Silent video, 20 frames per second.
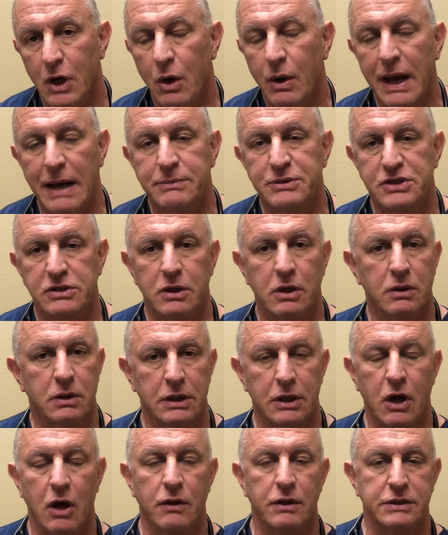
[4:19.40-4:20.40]
Oh,
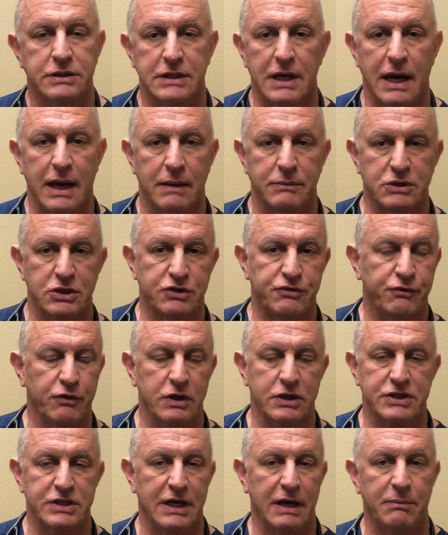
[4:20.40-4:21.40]
absolutely, all the time. Just for
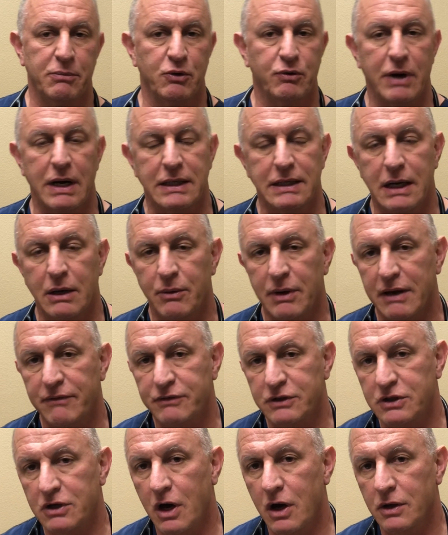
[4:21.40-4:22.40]
example, right now we have
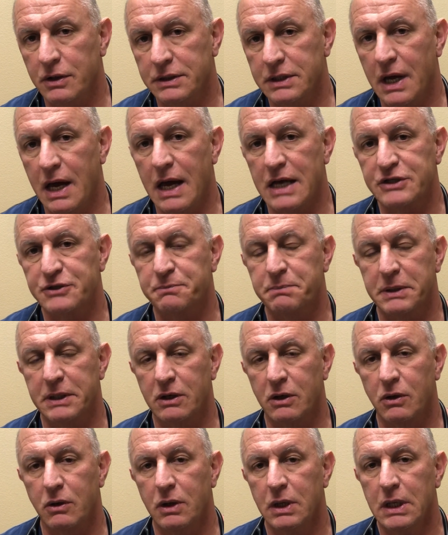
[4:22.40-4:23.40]
a dog in the
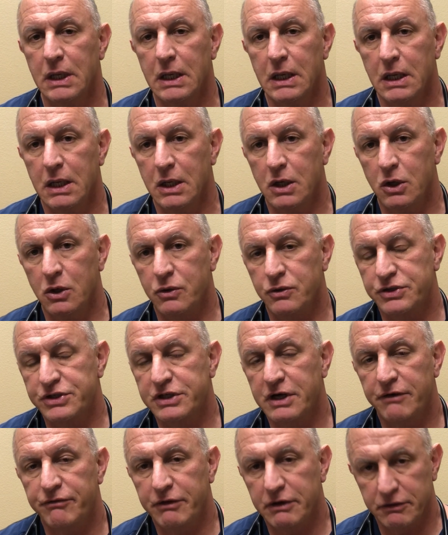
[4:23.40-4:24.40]
hospital who's
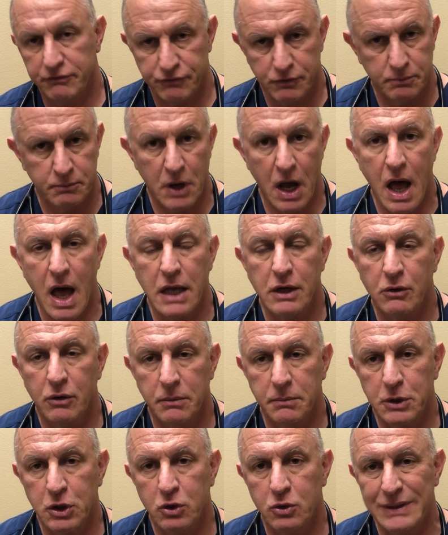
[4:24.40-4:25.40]
suffering from
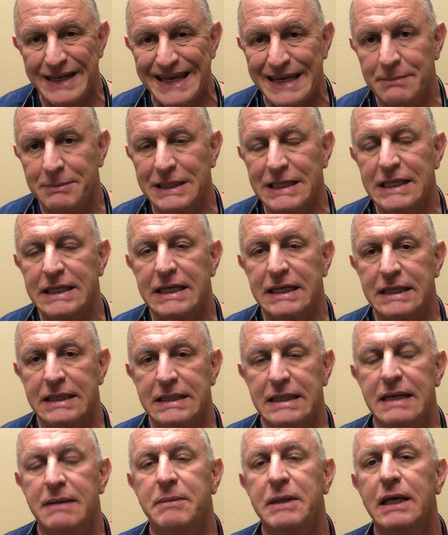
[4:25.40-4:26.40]
autoimmune hemolytic
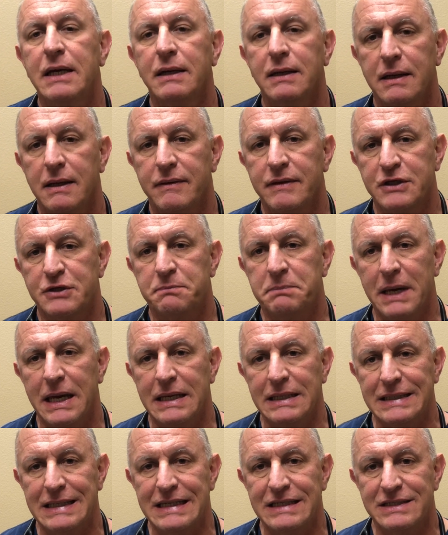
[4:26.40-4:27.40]
anemia, and this
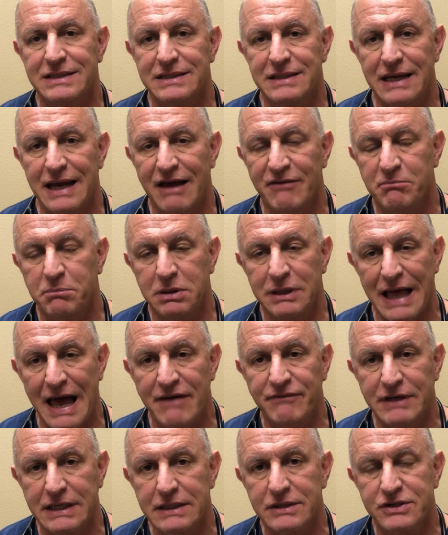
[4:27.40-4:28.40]
pet needs to have
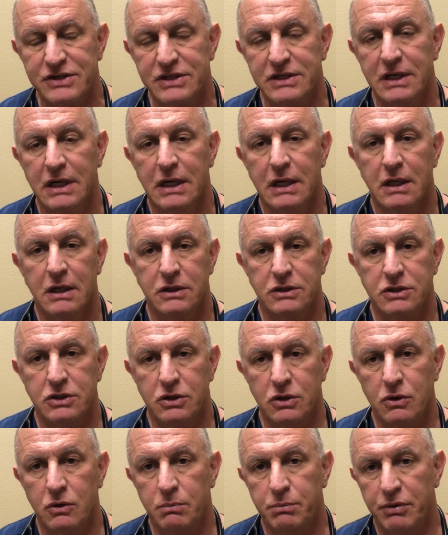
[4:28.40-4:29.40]
Plavix
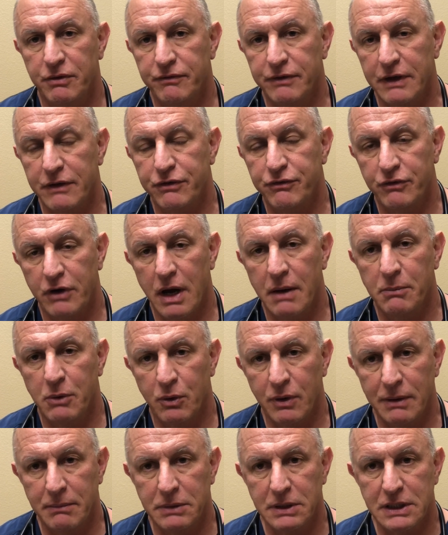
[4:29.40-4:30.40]
to prevent
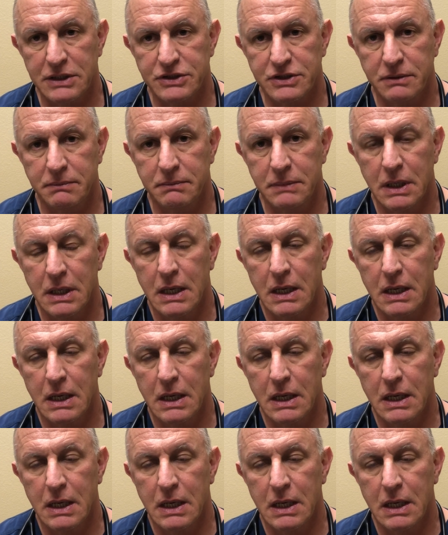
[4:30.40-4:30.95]
thromboembolism.